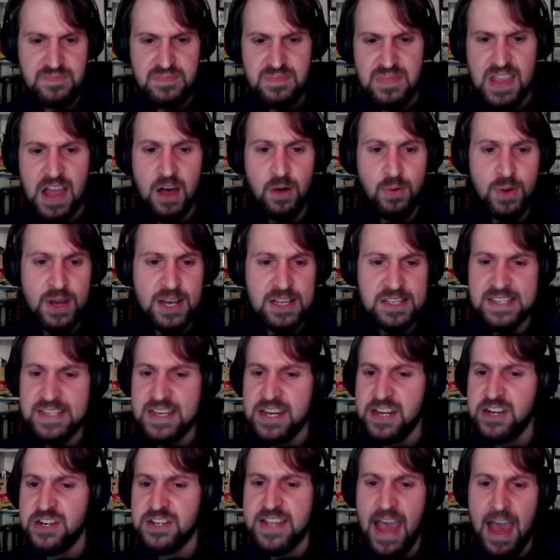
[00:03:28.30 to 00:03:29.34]
What else is in
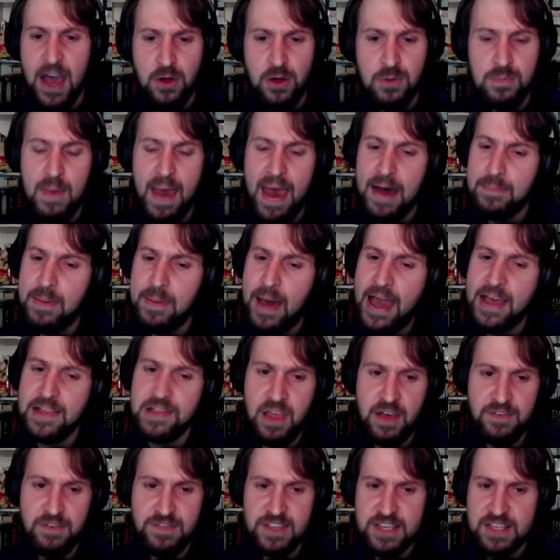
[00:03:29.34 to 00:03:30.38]
here? Town Map. I
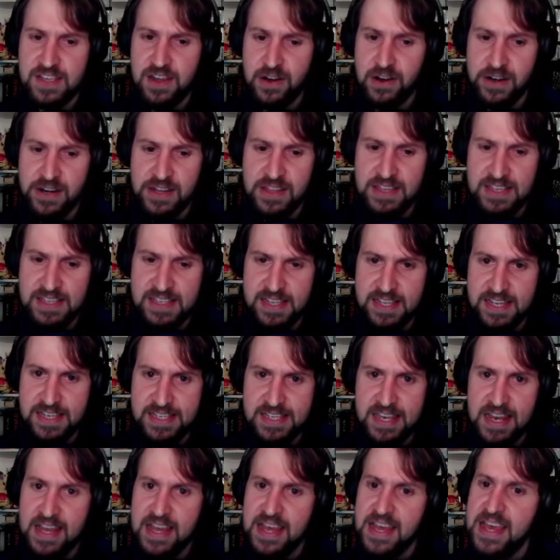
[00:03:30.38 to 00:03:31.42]
love this card in this list.
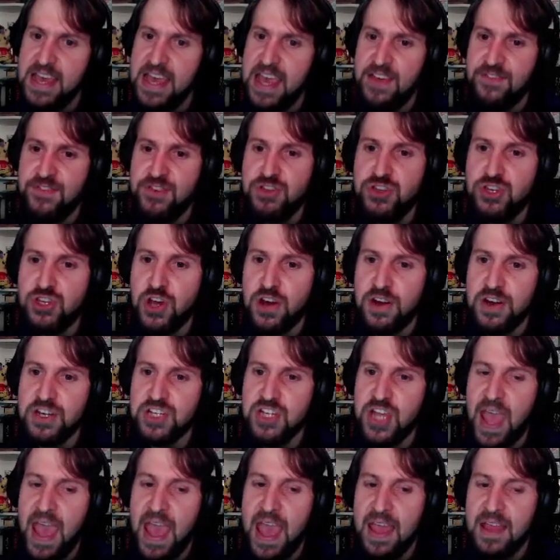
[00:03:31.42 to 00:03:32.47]
If you
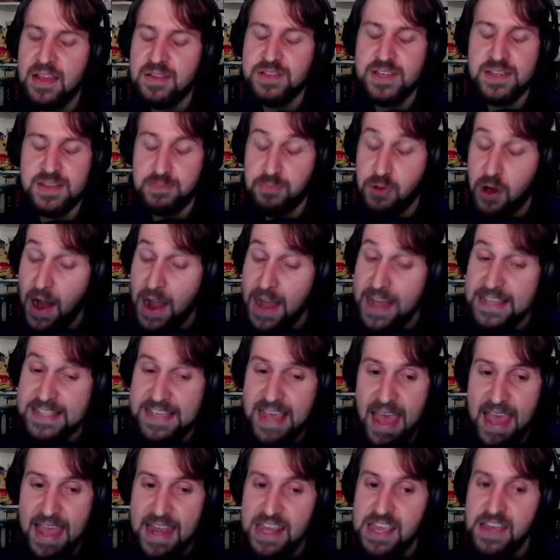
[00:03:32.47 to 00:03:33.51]
surprise
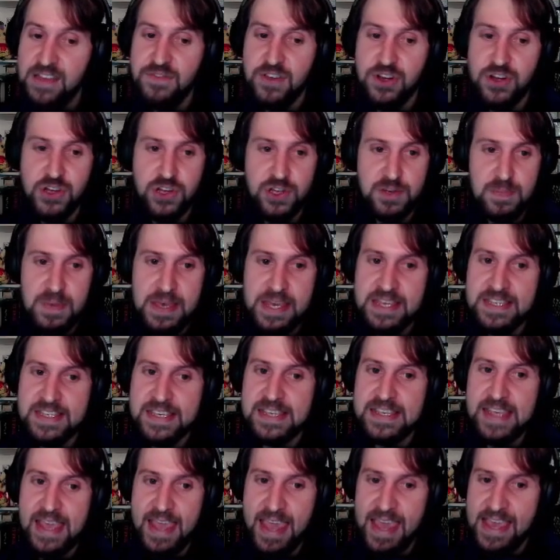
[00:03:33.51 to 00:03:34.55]
any of your good pieces,
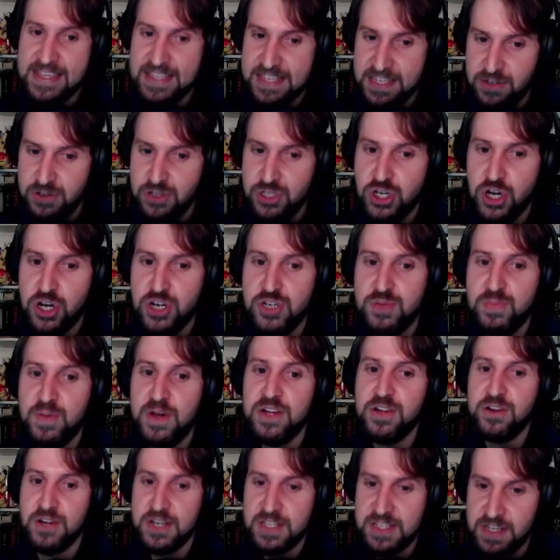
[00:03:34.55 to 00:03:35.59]
like a single Charjabug
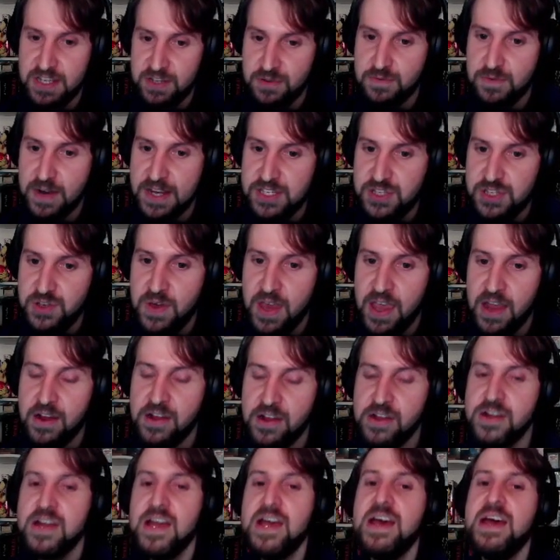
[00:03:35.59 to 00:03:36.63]
or a single Rescue
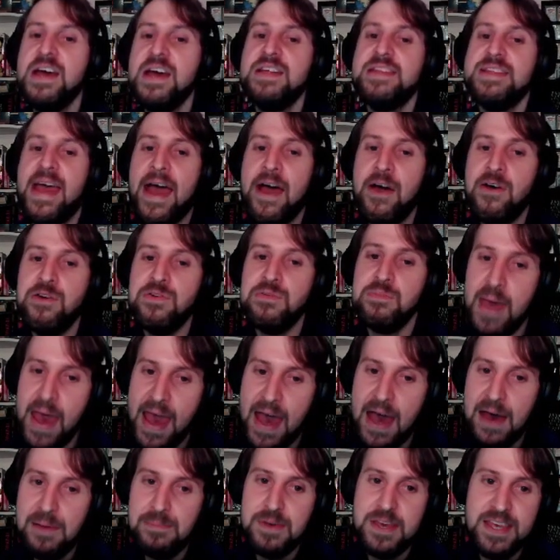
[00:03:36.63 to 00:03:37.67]
Carrier, Town
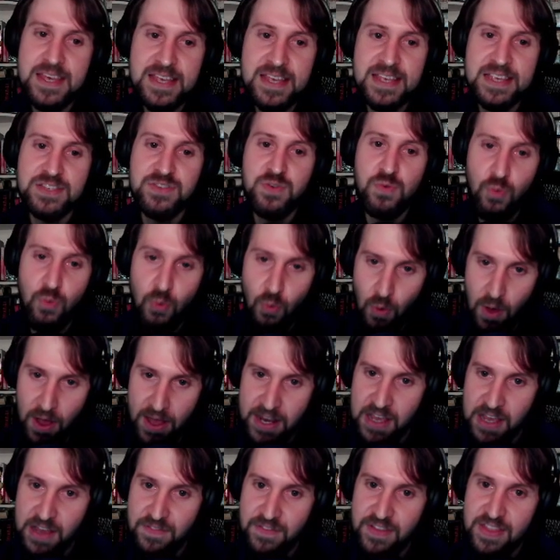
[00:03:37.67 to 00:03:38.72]
Map is one
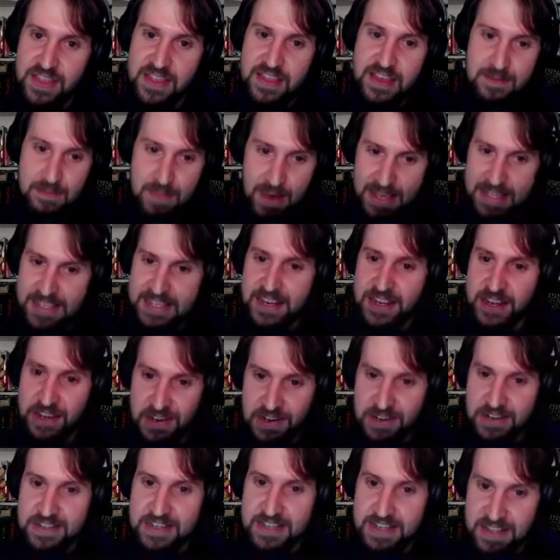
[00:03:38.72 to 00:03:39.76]
of the best
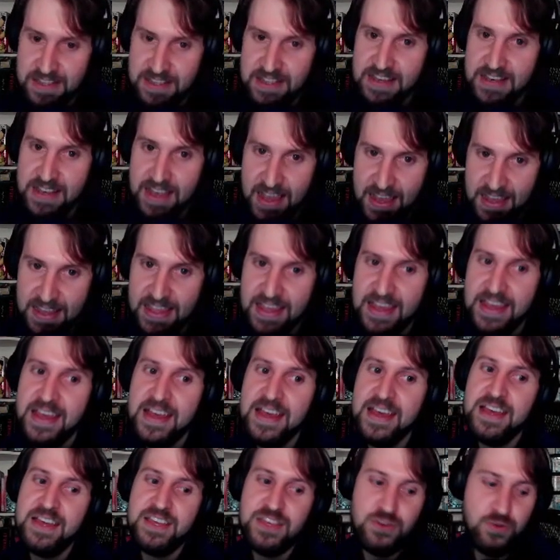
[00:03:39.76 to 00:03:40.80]
cards in the deck.
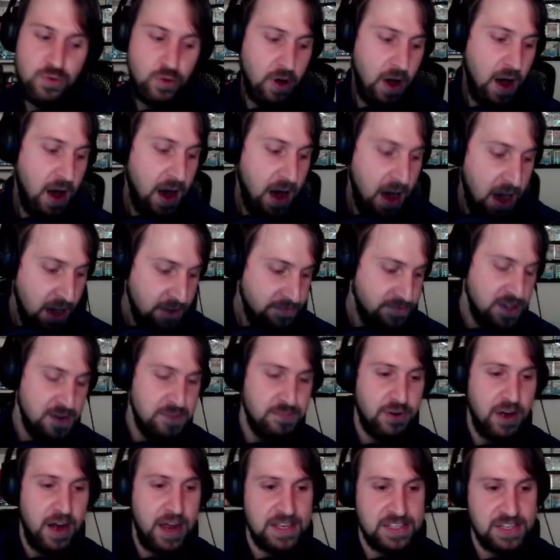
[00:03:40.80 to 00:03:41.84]
You will often
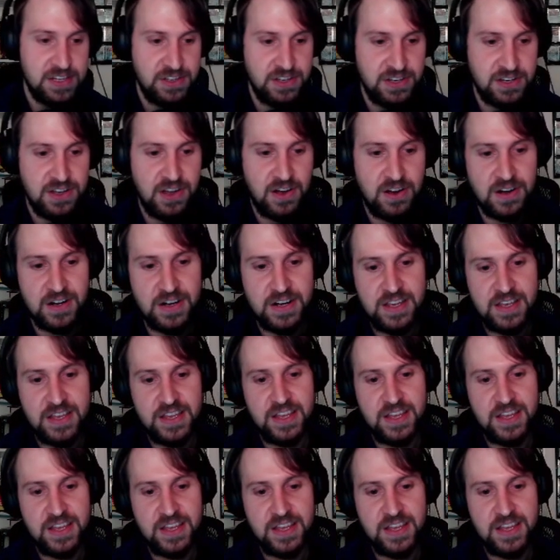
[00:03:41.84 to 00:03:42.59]
prize a good card.